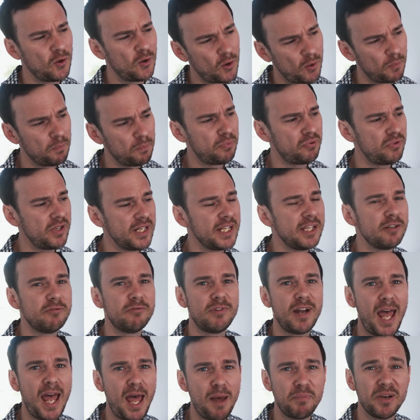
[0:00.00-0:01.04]
or pretty
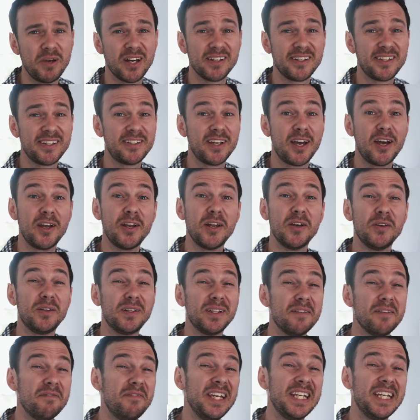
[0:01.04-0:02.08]
rare, but a
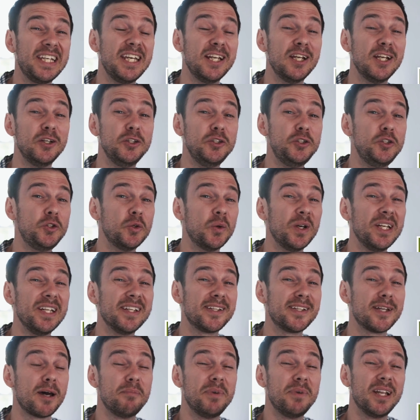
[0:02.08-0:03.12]
sternoclavicular joint
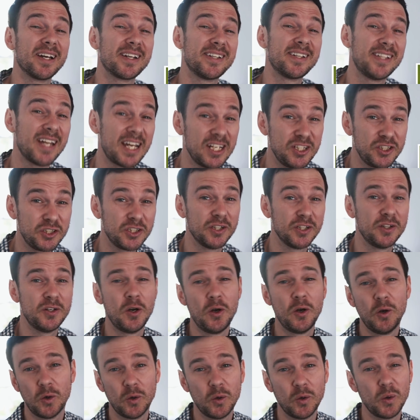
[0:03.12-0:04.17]
subluxation
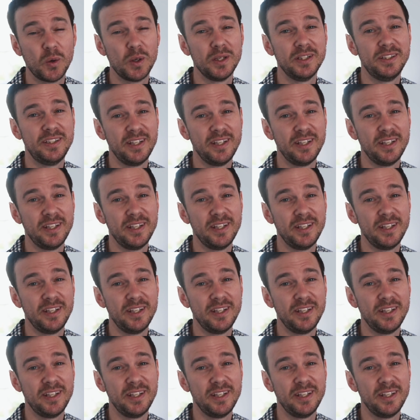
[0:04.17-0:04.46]
or